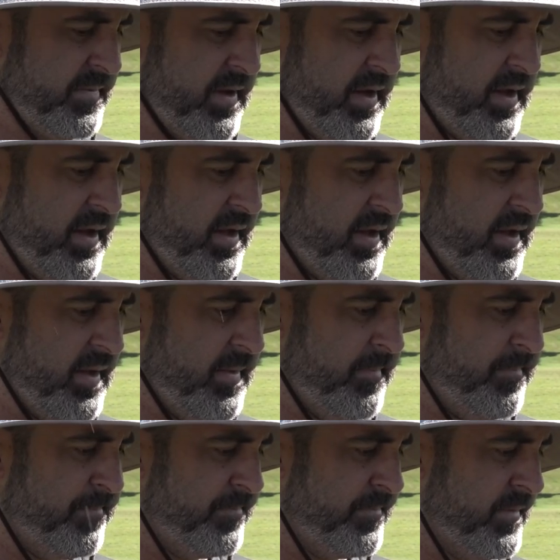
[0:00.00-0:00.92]

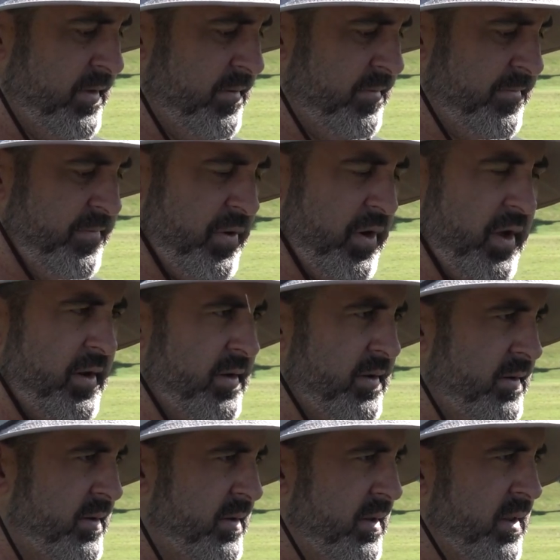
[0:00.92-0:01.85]
front,
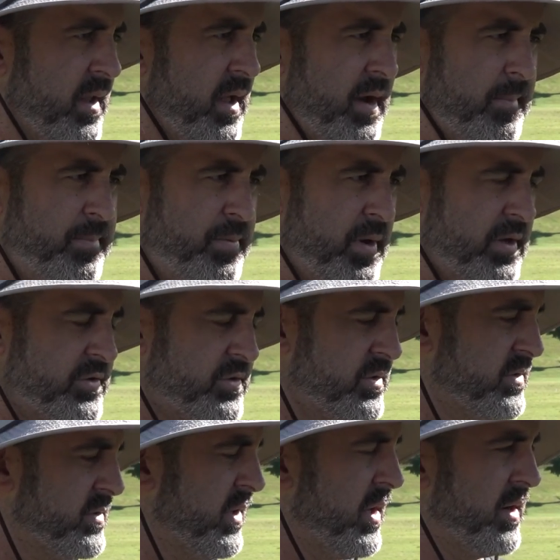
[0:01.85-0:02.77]
a lot of
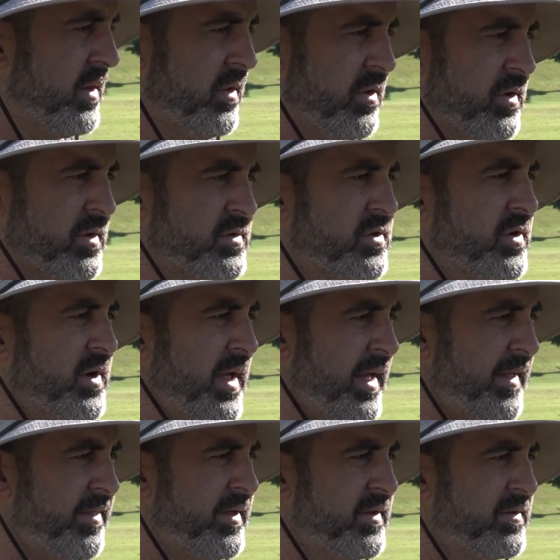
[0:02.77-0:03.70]
pressures, a lot of looks, good
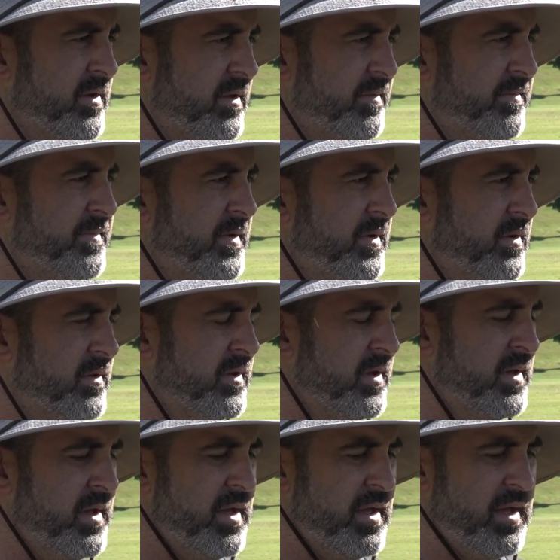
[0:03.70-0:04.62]
athletes on the field.
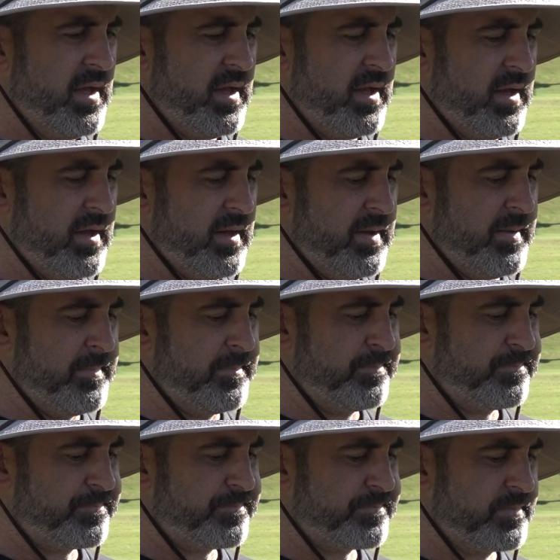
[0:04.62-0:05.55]

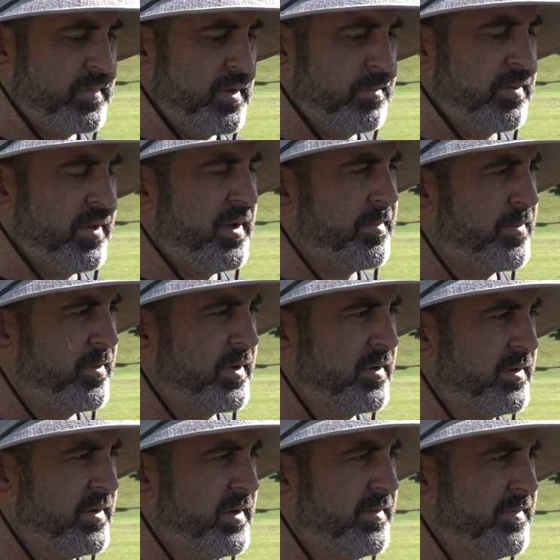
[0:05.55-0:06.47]
They're playing pretty
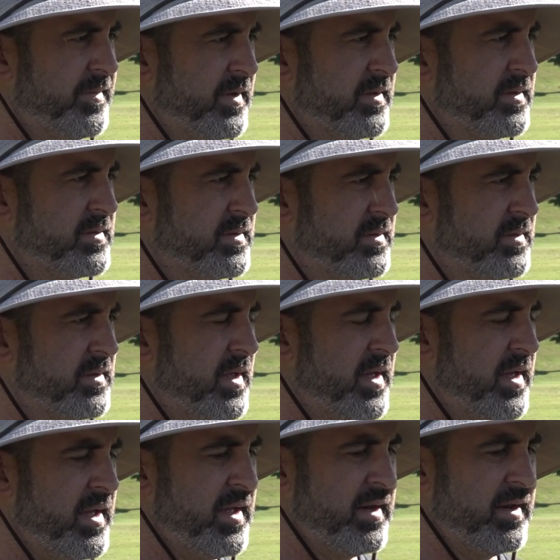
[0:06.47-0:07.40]
good defense,
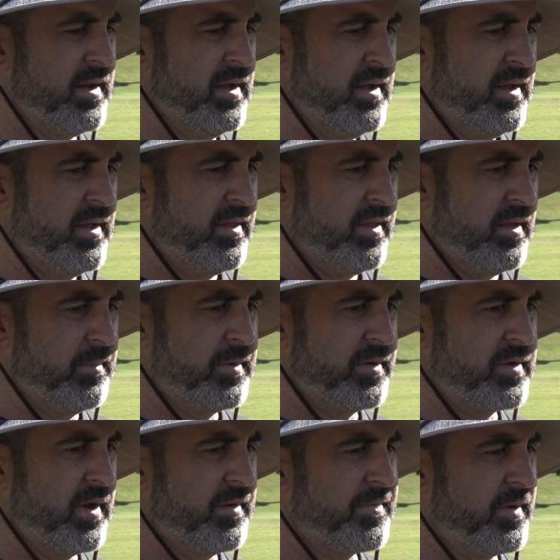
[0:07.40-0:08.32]
and they'll be
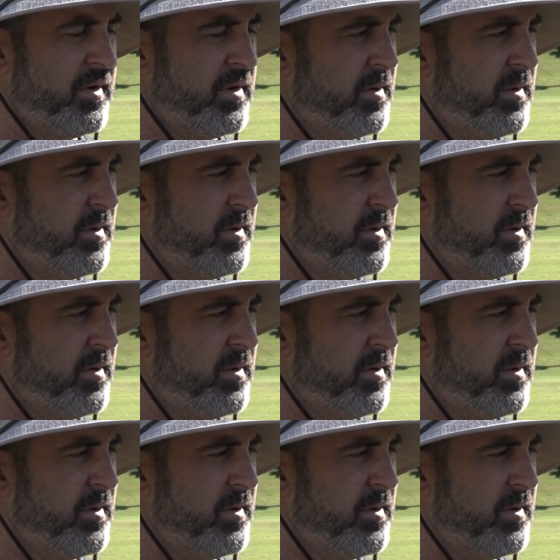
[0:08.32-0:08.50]
tough at